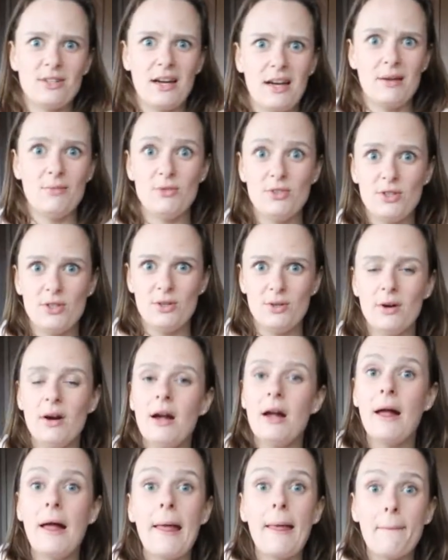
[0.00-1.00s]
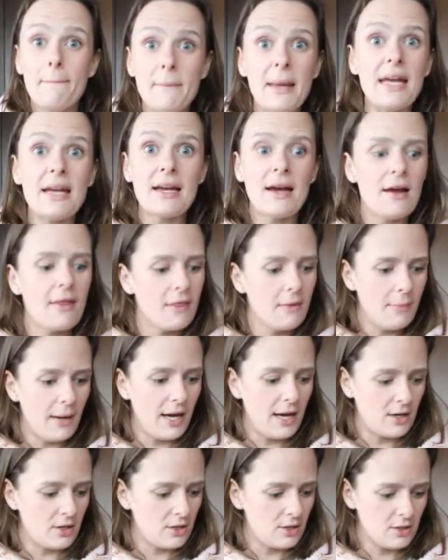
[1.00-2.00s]
time to make the
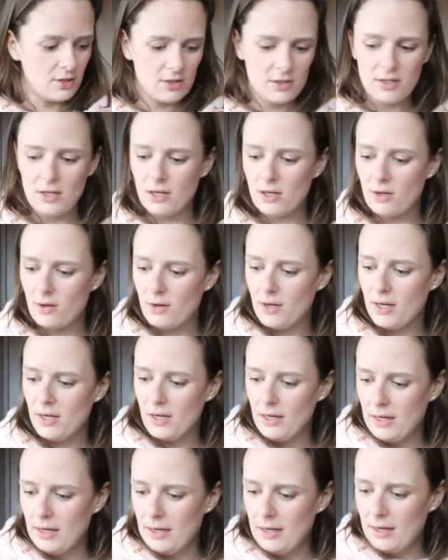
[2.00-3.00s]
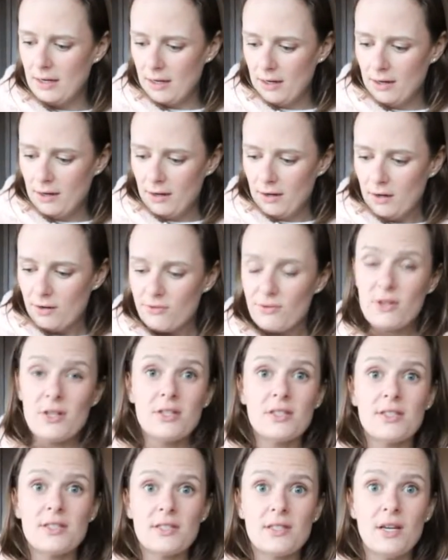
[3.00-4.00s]
batter. So
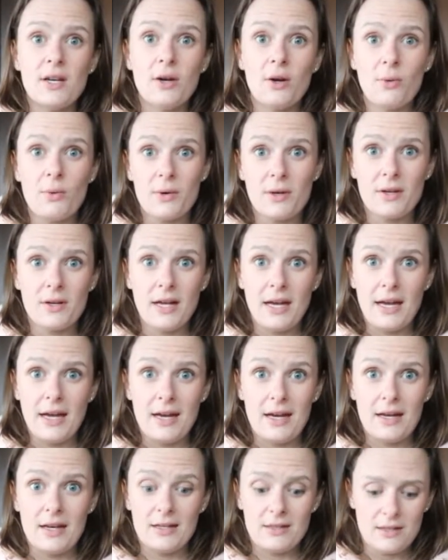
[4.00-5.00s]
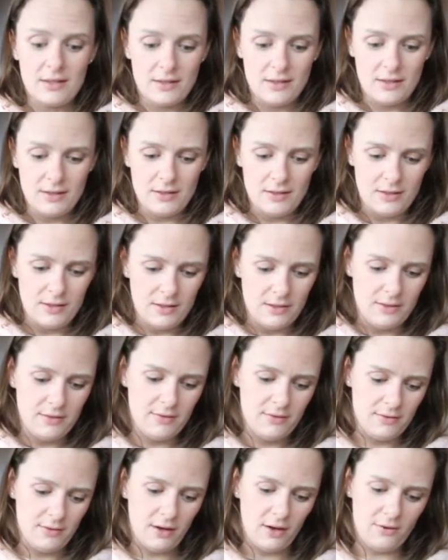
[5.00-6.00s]
first, we're gonna add
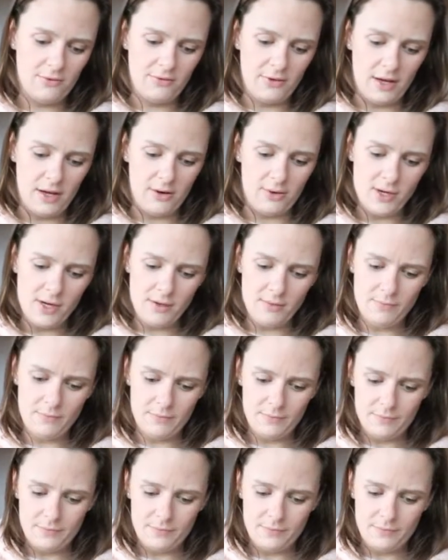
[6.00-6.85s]
our flour.